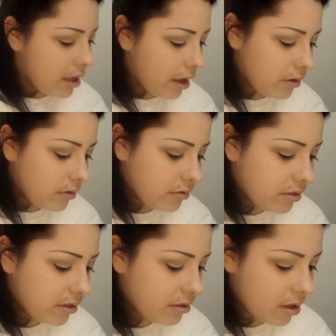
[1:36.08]
I use
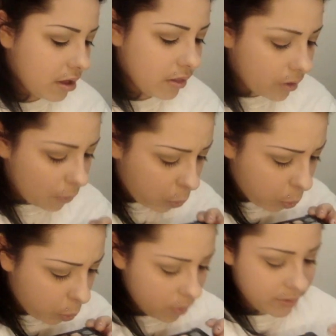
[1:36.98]
this color.
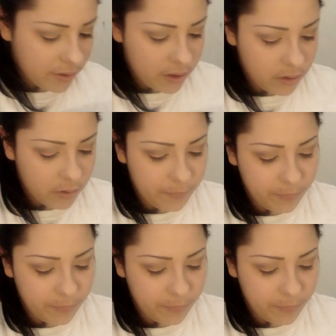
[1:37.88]
It's like a